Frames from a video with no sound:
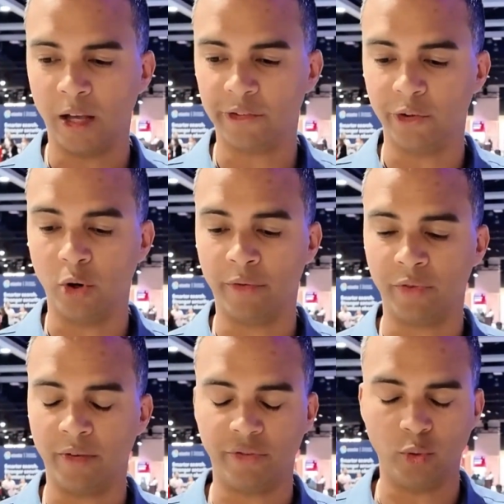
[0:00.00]
So
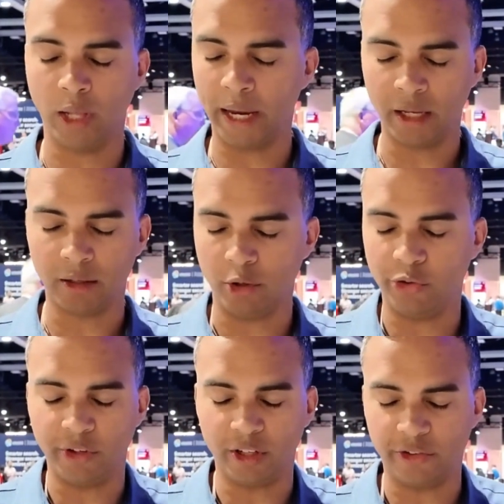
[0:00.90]
if you like
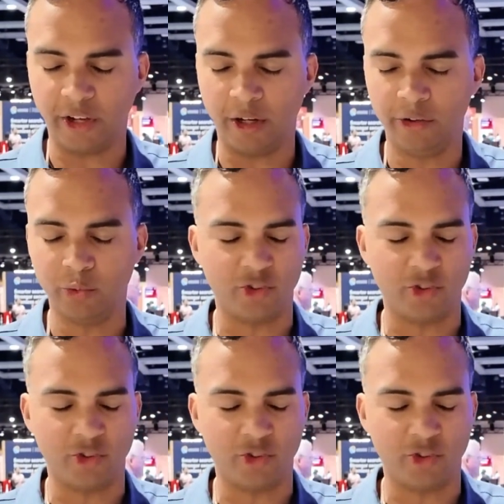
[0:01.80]
using containers,